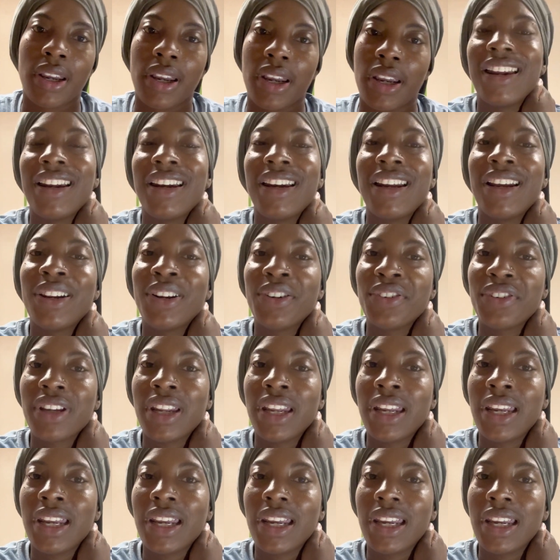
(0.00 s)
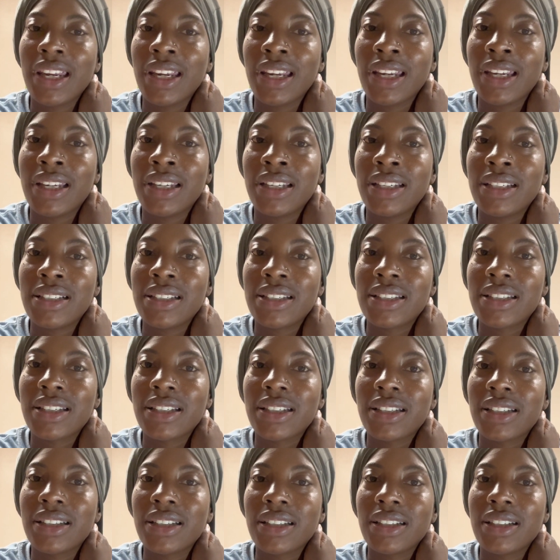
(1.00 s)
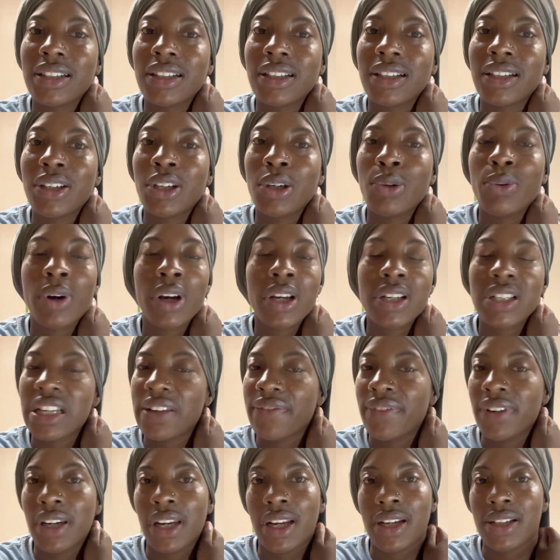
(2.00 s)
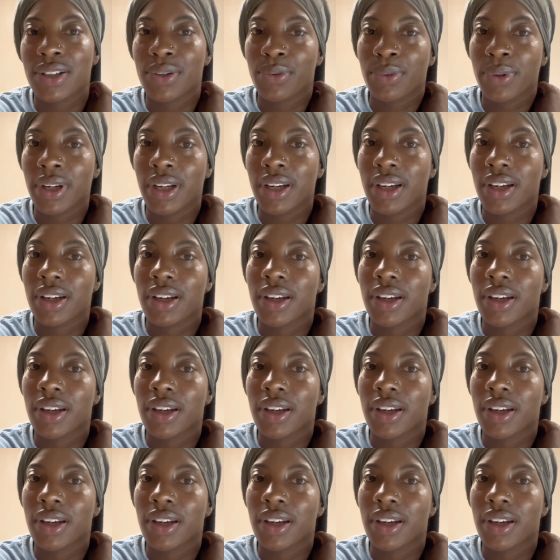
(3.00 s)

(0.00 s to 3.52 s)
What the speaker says: And another thing is, you work 7 days a week.